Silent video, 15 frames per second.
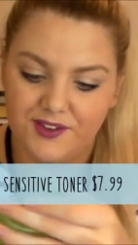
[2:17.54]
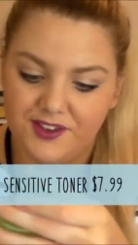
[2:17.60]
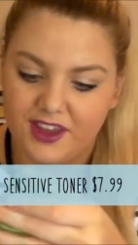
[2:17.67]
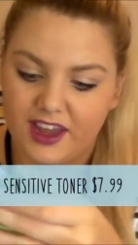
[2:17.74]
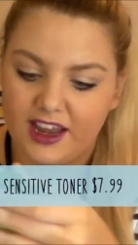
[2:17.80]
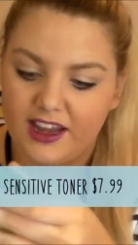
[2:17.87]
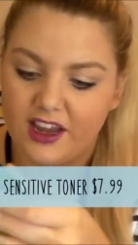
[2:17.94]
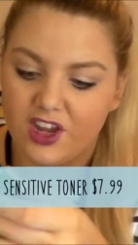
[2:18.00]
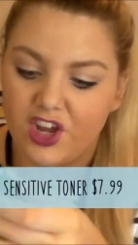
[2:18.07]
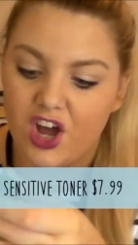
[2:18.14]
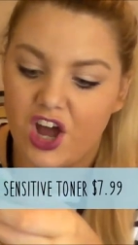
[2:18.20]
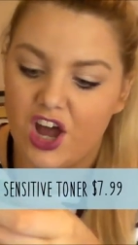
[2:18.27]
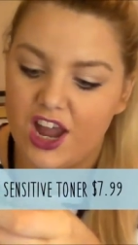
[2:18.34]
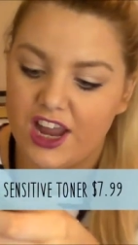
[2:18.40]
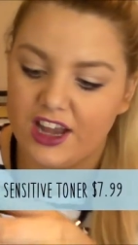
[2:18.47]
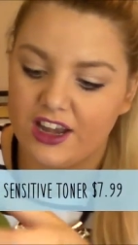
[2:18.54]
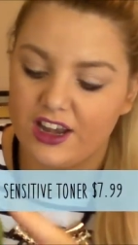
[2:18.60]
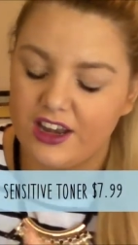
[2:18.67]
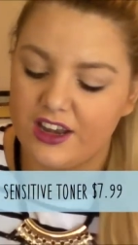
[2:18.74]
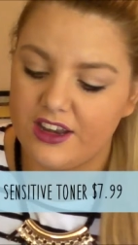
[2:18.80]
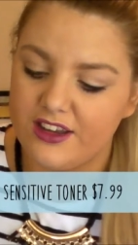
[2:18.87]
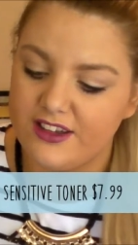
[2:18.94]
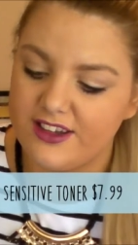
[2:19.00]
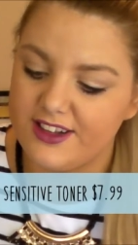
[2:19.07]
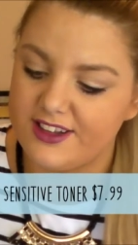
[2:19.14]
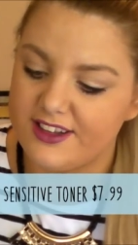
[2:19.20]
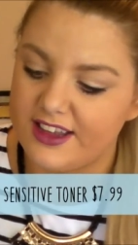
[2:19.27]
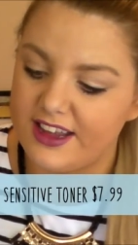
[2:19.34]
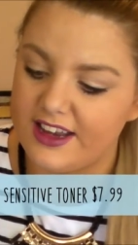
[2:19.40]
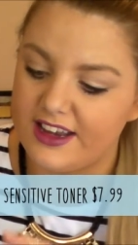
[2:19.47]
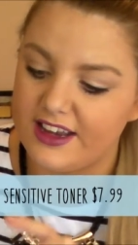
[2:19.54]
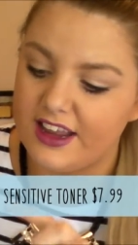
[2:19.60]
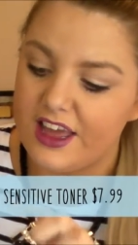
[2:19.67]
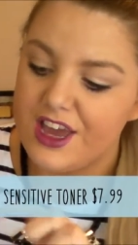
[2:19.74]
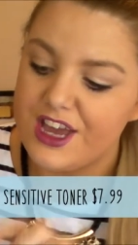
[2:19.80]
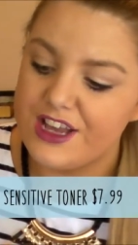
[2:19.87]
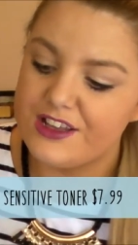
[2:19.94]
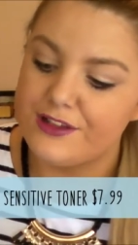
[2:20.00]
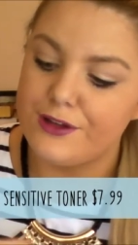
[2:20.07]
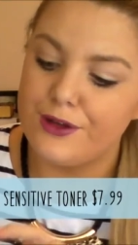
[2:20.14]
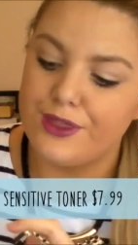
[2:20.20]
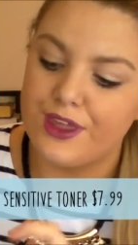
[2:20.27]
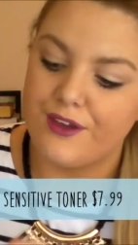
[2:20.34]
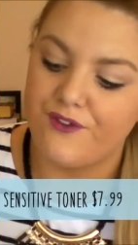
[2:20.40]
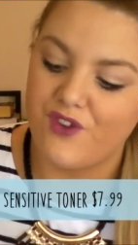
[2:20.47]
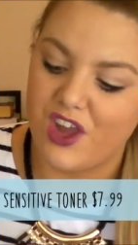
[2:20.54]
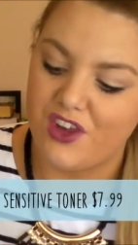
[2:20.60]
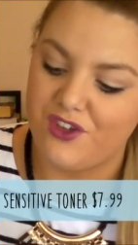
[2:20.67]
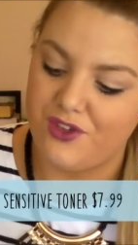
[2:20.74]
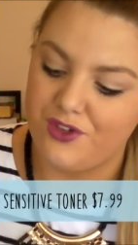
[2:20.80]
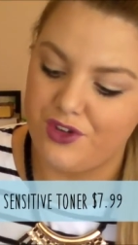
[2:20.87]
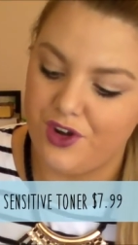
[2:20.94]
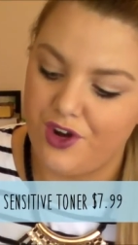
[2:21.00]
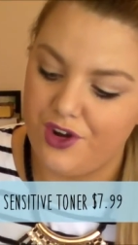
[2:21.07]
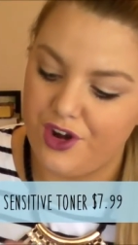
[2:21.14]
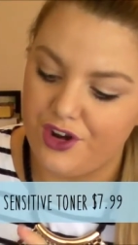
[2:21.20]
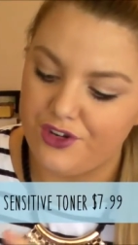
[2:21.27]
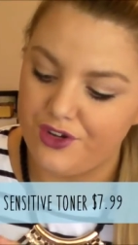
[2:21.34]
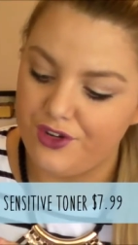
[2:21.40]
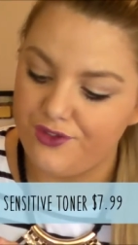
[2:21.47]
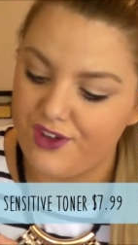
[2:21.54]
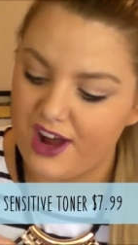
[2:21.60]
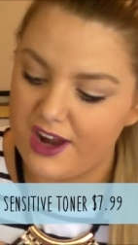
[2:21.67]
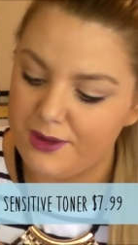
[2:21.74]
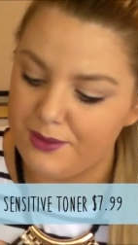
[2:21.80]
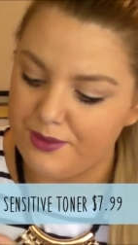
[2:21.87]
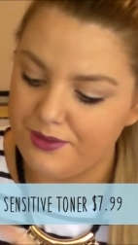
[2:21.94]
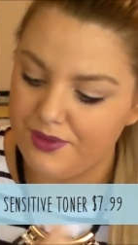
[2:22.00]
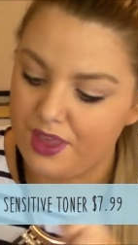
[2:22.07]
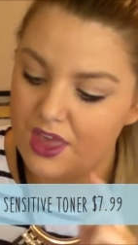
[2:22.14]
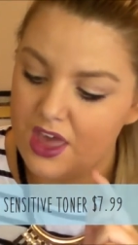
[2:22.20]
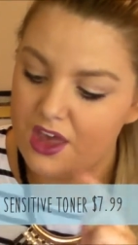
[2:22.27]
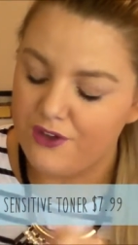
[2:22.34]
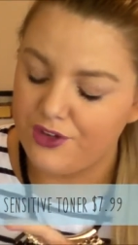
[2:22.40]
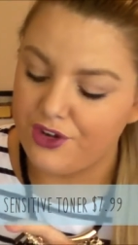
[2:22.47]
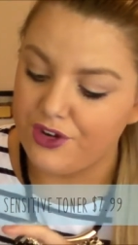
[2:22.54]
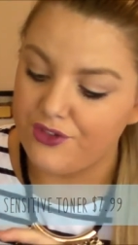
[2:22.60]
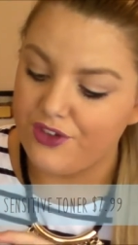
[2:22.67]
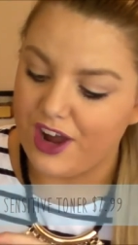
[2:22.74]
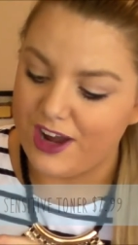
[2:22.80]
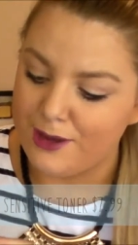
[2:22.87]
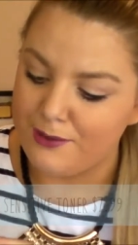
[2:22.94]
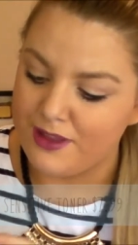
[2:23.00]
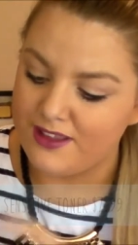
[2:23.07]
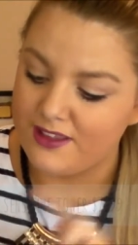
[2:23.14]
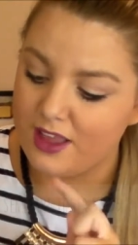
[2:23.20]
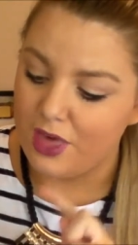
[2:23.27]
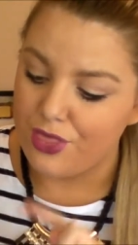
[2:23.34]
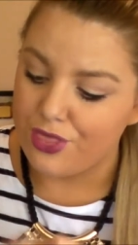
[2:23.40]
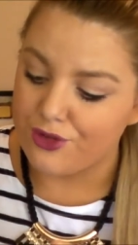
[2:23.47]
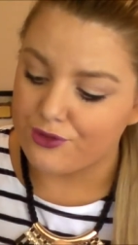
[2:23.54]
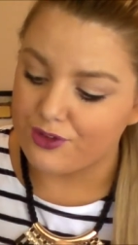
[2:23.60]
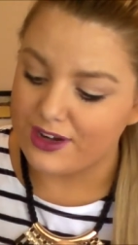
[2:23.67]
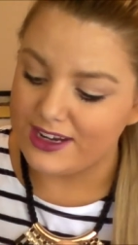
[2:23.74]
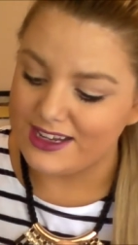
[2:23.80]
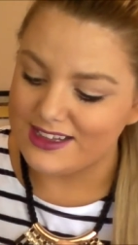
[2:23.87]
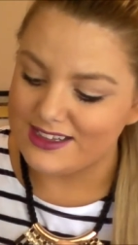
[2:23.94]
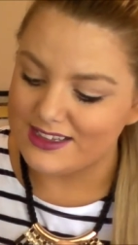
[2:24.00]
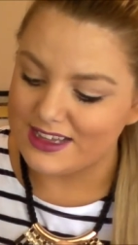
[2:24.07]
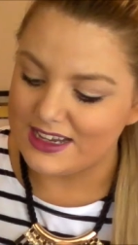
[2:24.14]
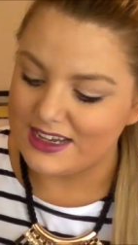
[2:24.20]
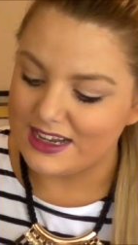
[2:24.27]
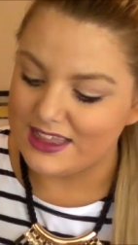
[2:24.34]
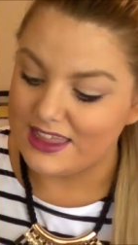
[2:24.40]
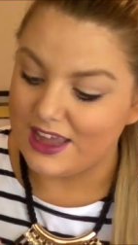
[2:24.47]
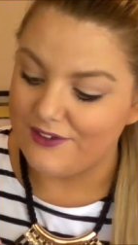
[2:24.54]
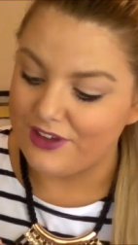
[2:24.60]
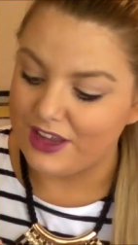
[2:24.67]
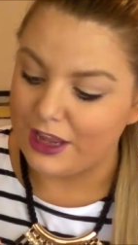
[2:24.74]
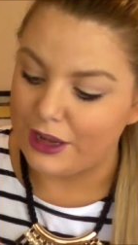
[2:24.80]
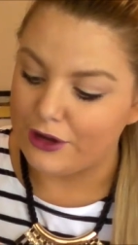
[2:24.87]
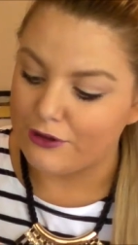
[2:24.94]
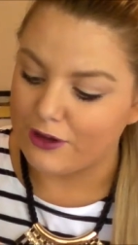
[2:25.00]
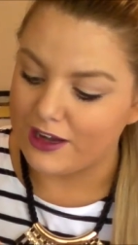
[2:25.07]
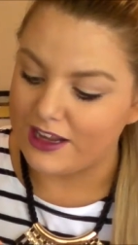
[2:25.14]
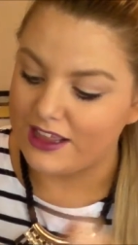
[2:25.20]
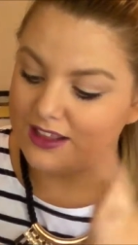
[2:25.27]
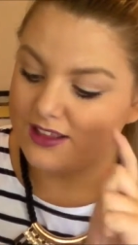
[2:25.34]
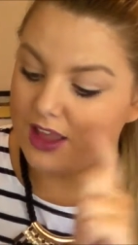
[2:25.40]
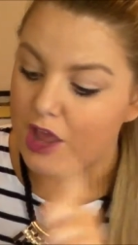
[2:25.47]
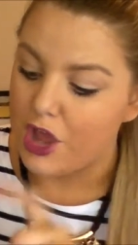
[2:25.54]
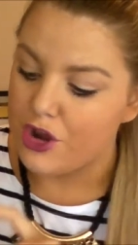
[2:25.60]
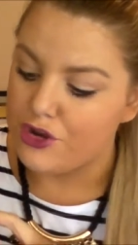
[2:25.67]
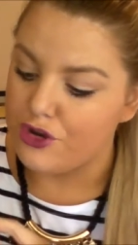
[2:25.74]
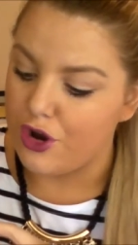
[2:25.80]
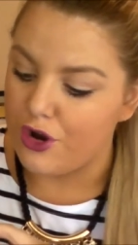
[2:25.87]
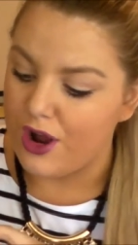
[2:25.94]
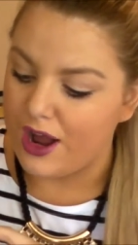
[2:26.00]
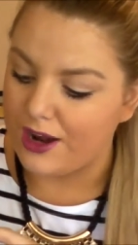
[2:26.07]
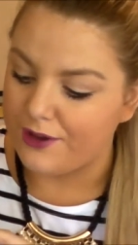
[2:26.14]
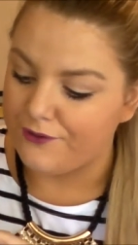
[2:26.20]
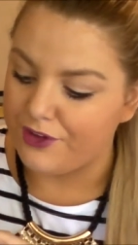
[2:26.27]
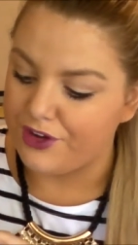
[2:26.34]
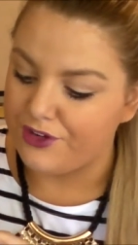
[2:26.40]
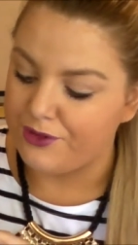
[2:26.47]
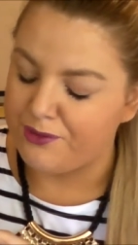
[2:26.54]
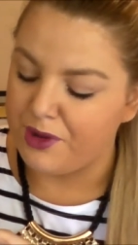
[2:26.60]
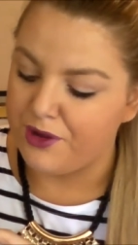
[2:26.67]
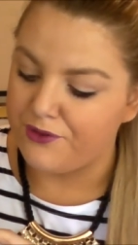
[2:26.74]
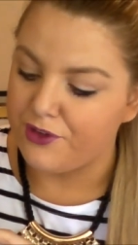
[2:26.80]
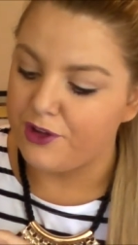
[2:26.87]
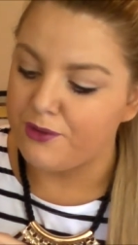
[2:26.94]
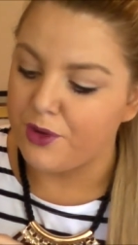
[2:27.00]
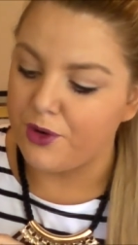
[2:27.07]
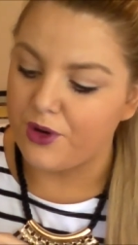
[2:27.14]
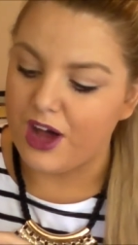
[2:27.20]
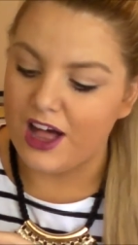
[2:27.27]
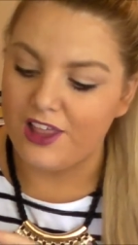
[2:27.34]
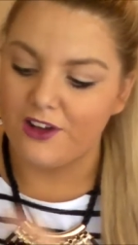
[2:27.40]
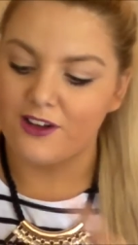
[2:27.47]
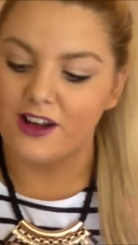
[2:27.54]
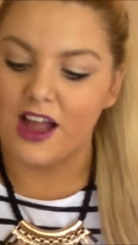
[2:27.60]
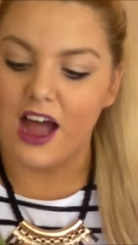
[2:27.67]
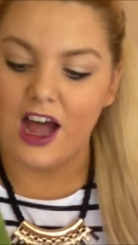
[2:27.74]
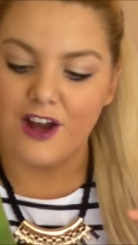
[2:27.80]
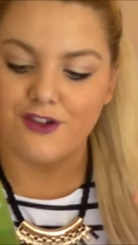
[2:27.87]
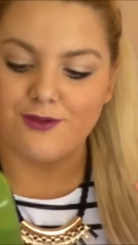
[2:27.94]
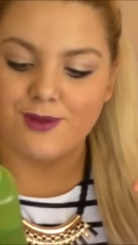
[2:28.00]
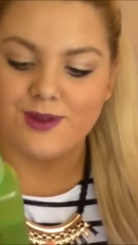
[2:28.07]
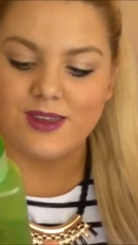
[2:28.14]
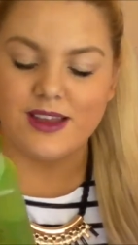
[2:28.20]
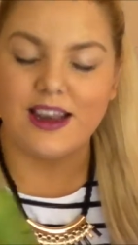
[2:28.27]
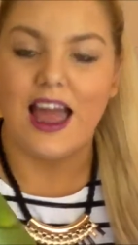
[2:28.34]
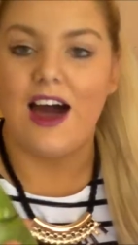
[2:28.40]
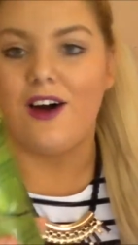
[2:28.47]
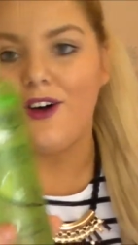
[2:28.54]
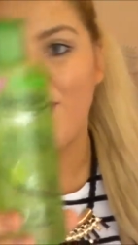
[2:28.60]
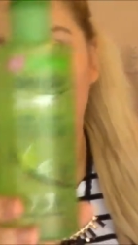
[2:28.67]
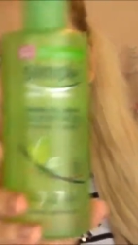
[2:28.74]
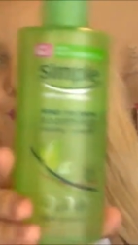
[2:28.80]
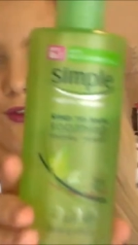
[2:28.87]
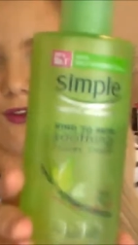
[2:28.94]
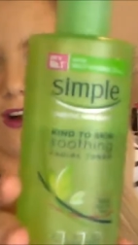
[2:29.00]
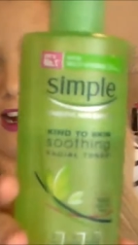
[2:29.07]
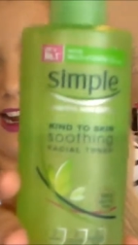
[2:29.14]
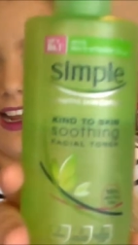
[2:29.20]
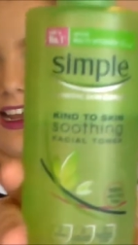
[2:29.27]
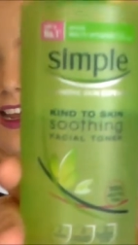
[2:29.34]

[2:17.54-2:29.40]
skin, kind to skin, soothing facial toner, 2 vitamins, 3 skin loving ingredients, no artificial perfume or colouring, 100% alcohol free.